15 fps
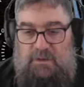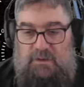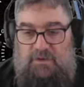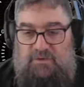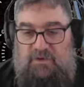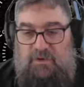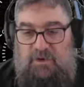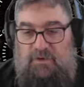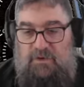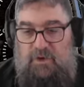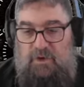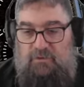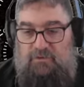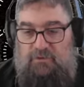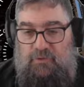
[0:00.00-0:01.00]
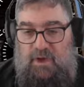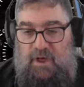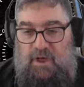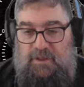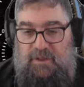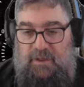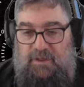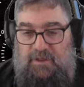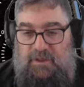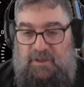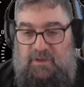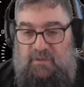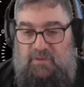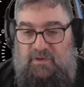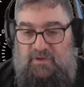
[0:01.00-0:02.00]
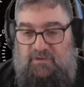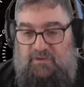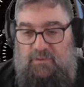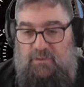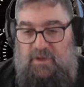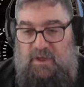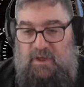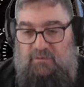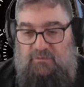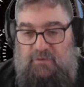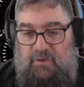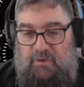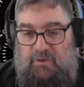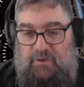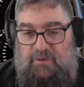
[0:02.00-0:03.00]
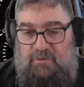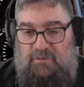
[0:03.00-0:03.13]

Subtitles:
There's no need to go too hard out of here because we have got